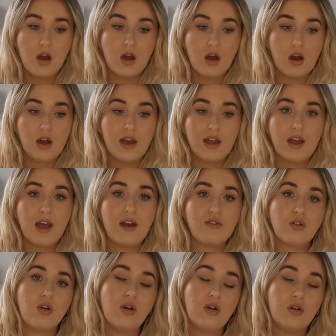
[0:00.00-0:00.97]
I
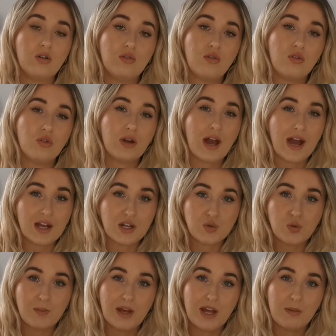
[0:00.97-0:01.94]
have gone for an
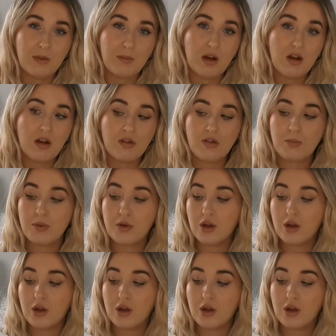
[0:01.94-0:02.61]
actual baby bath,